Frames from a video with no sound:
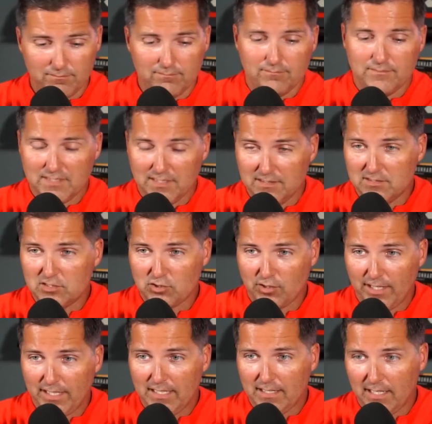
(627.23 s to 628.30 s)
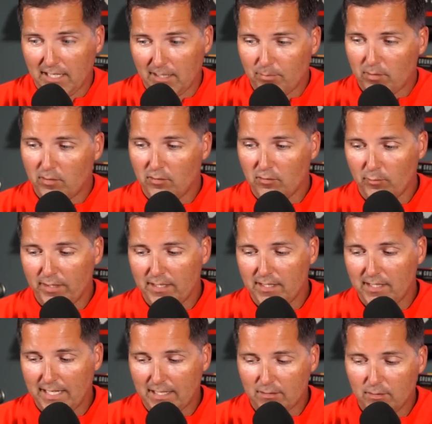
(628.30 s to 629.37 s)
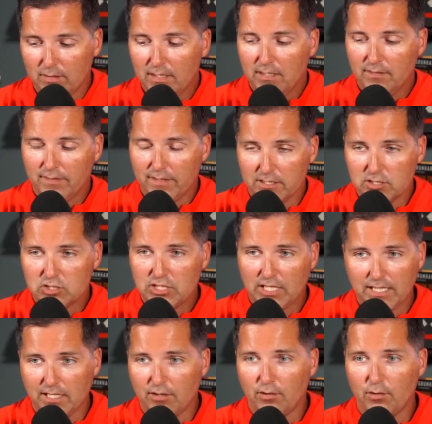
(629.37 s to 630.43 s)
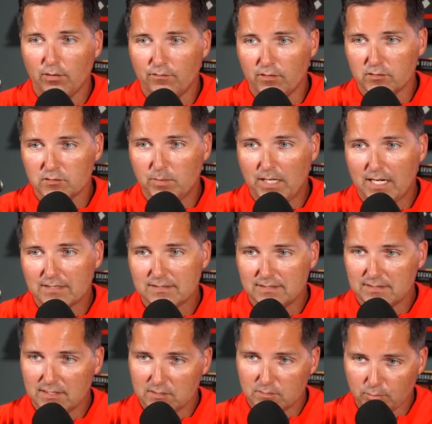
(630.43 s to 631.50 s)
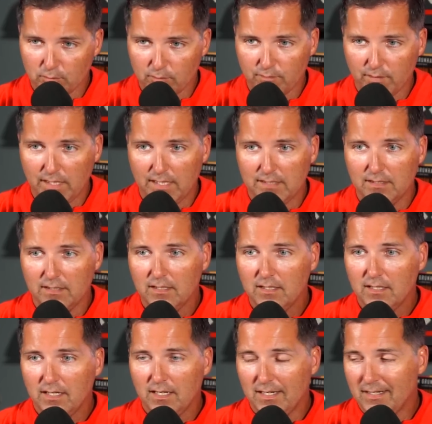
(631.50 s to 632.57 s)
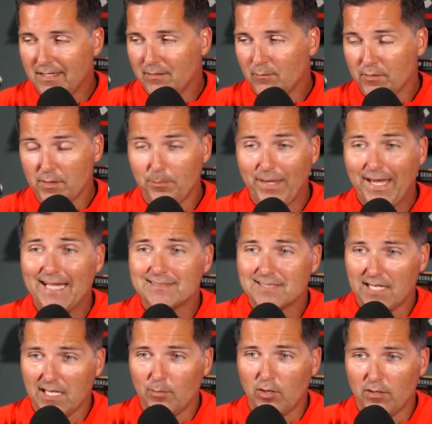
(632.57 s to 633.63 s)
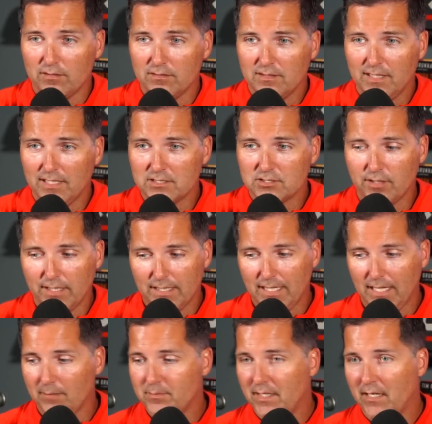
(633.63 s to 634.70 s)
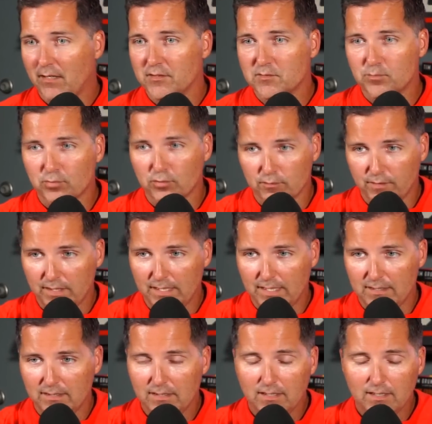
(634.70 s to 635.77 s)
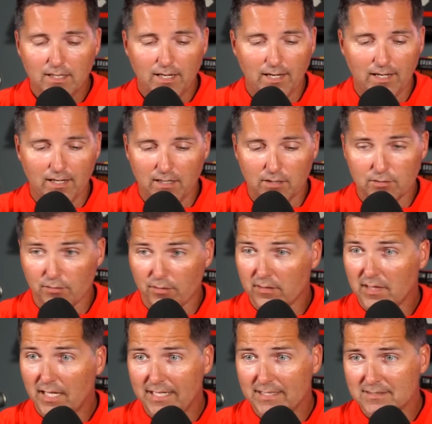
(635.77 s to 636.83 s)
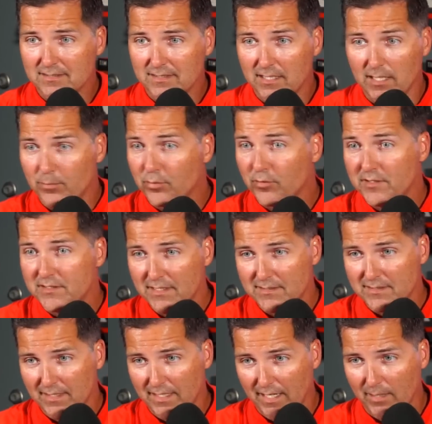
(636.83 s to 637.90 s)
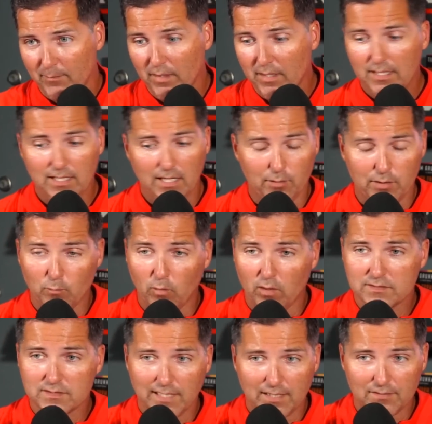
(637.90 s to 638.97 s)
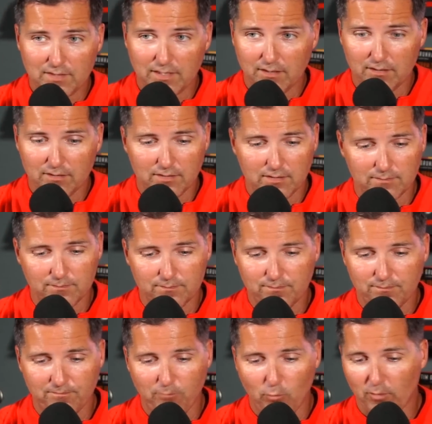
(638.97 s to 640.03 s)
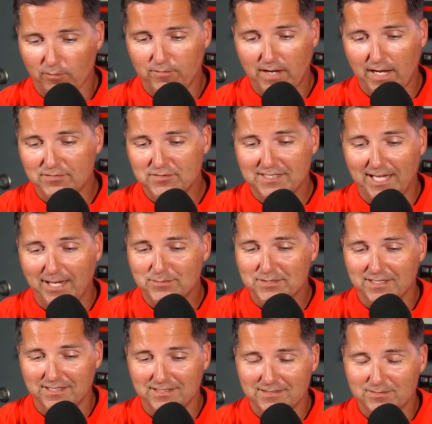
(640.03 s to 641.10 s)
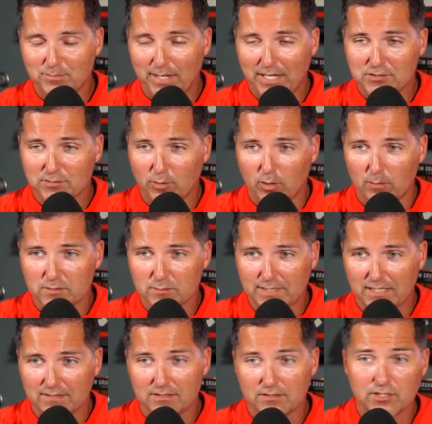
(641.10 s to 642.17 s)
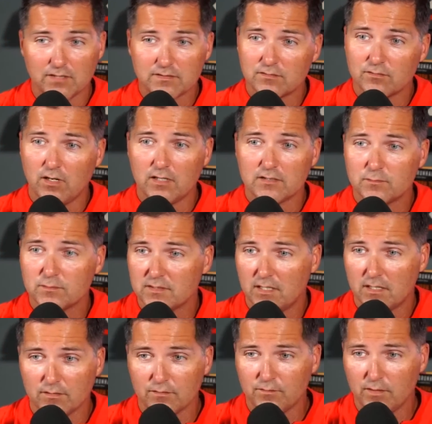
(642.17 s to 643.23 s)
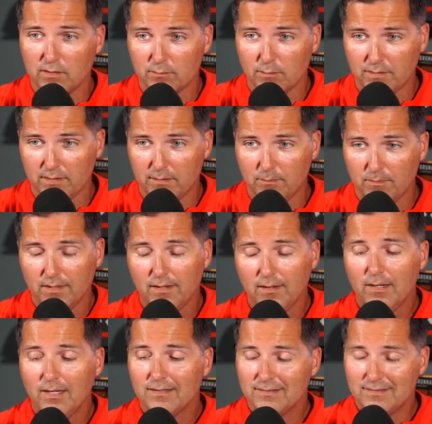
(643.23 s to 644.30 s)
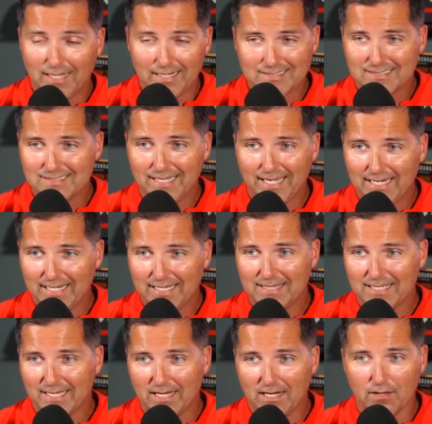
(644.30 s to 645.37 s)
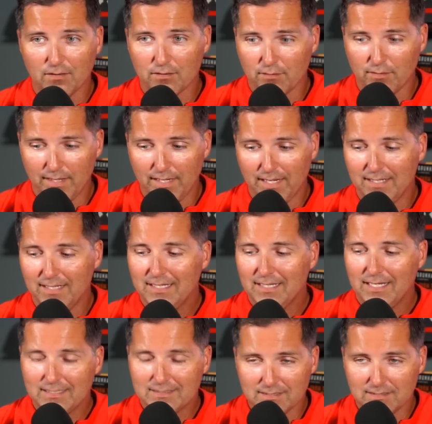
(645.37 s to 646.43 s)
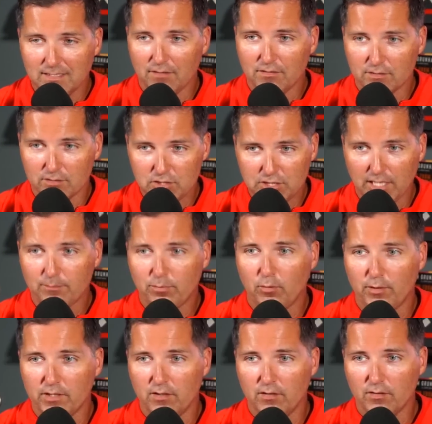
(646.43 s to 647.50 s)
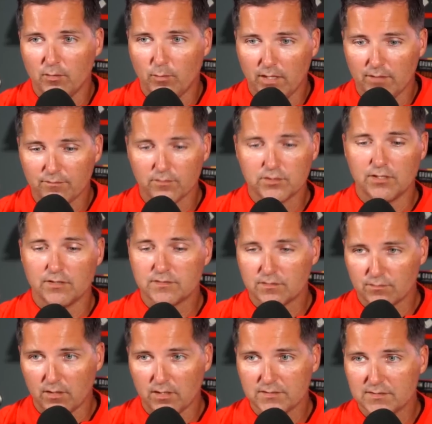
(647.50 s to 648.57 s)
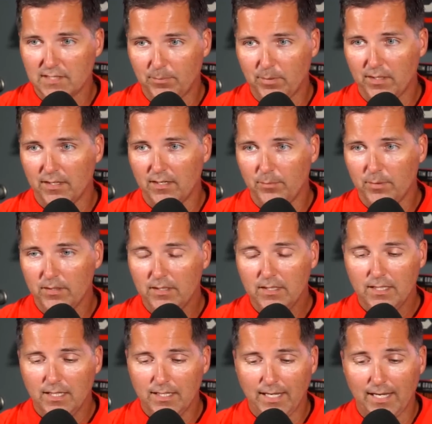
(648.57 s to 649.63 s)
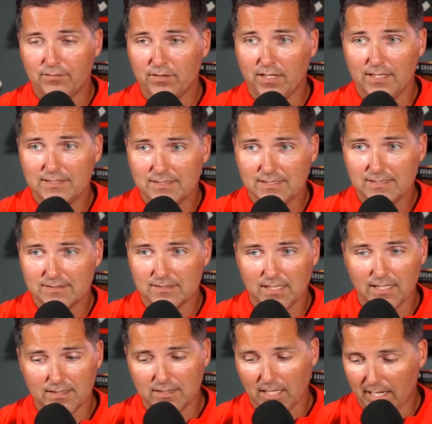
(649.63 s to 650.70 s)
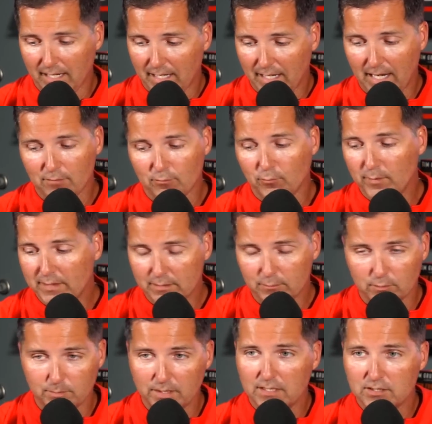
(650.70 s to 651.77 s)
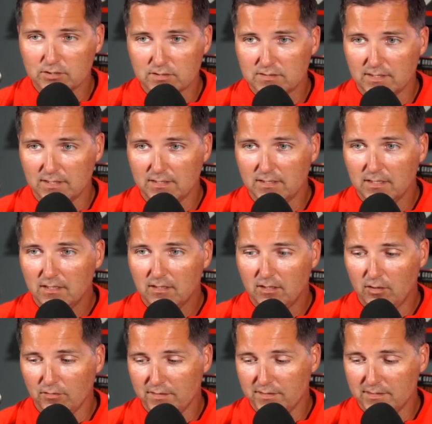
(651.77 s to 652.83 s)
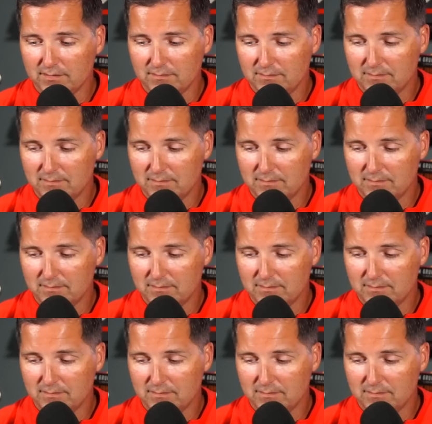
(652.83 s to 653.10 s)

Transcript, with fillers: since training camp all the way to now that he's checking all of those boxes. He's proving it uh, when the pads came on at training camp. Now he's proving it uh, under the lights in a preseason game. Now he wasn't out there in the four or five snaps that Patrick Mahomes was out there. Justyn Ross was not on the field with him. Not to say anything other than it's another checkpoint on the way for Justyn Ross stepping up and having a season. I I really would be interested on the